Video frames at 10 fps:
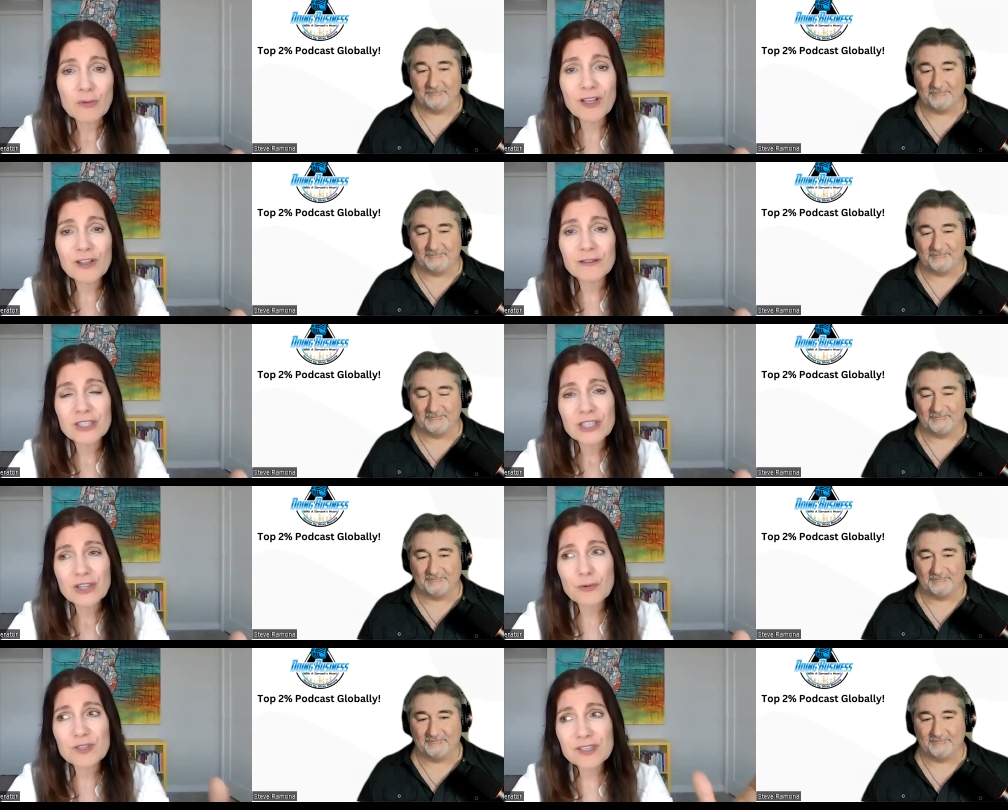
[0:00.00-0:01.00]
Speaker 1: Well,
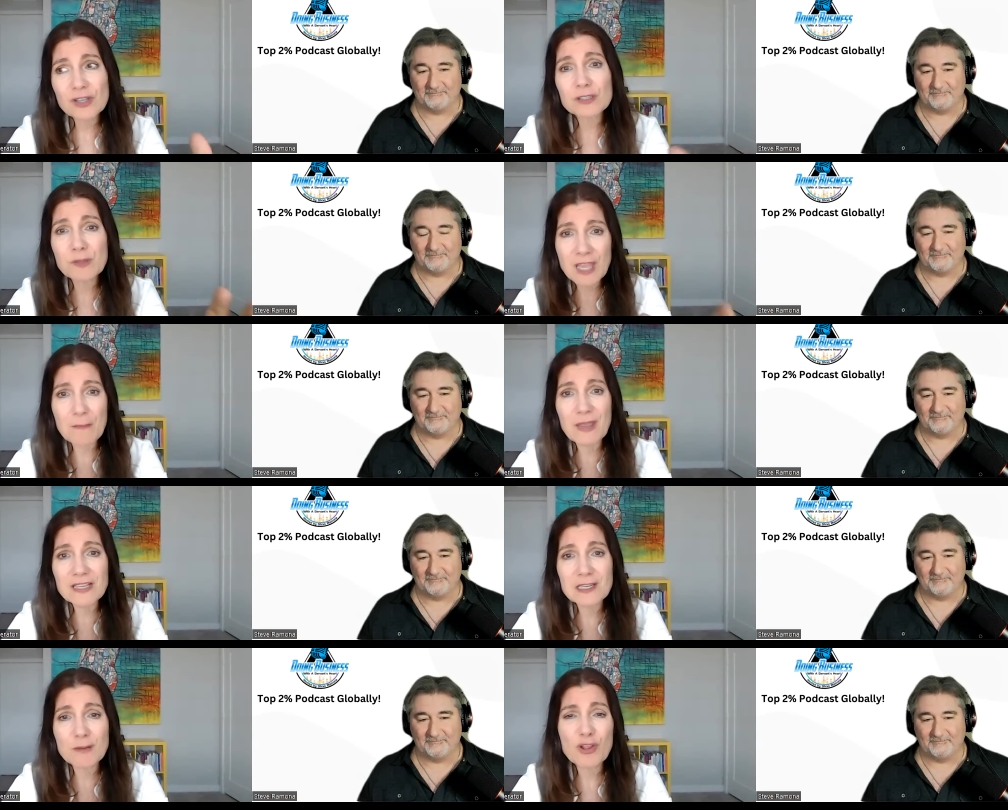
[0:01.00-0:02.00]
the results with that
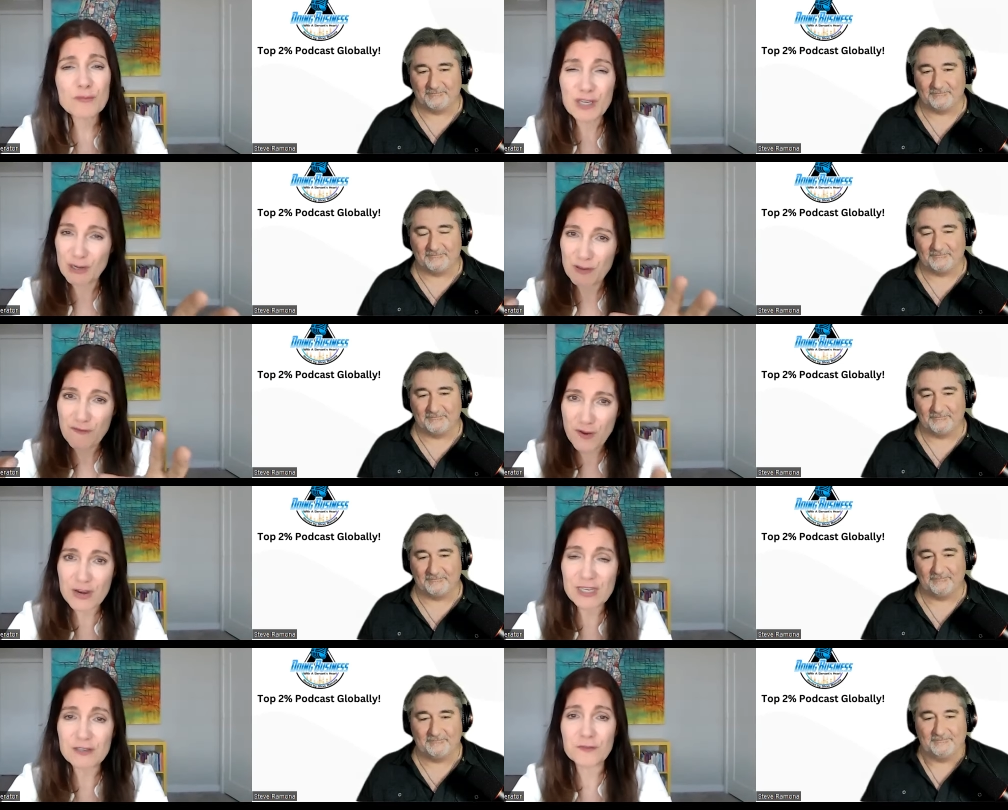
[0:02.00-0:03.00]
basketball are going to be
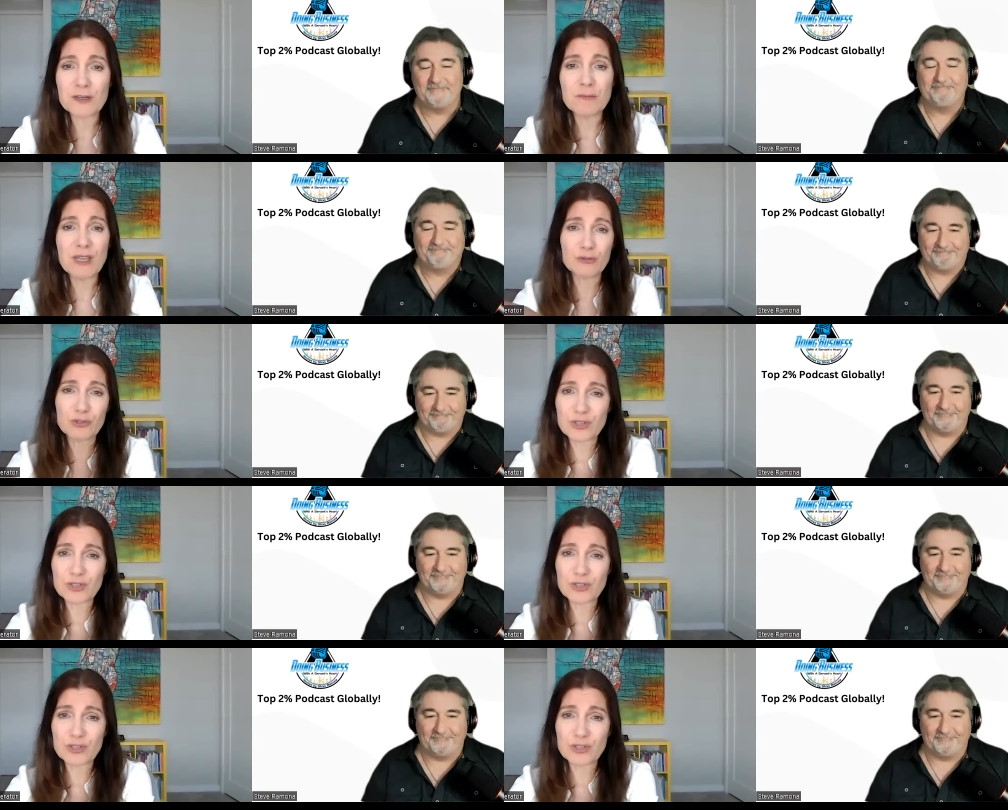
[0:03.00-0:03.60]
very different in Michael